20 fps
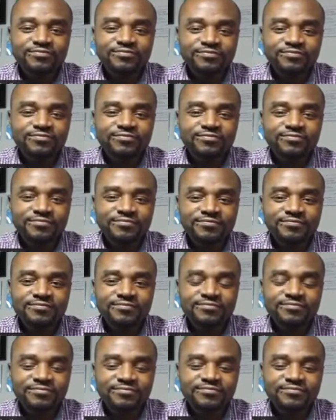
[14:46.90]

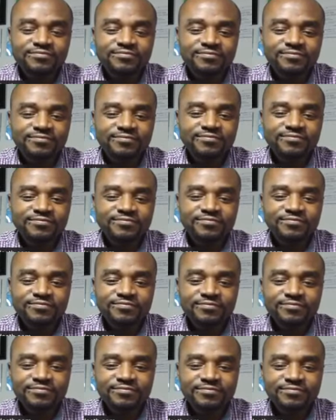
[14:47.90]

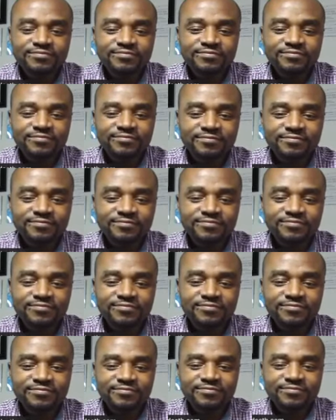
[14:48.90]

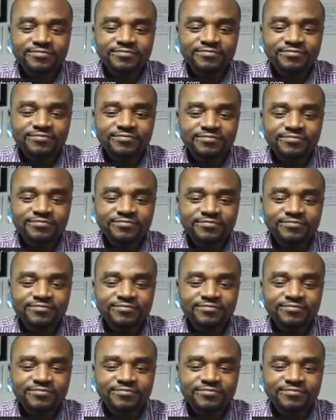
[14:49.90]
(not speaking)